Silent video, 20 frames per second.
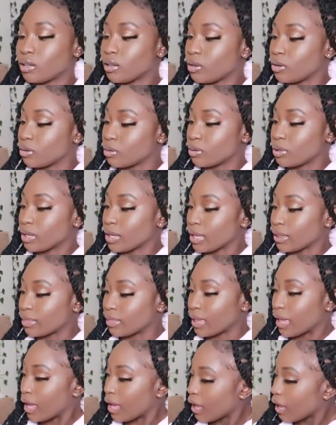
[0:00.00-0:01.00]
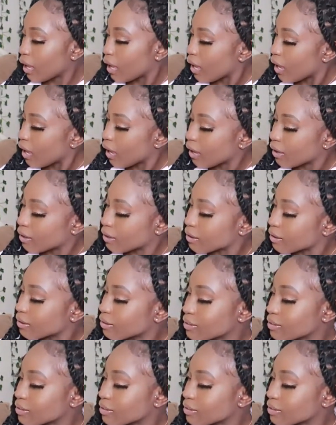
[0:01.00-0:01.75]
cute. Look at that.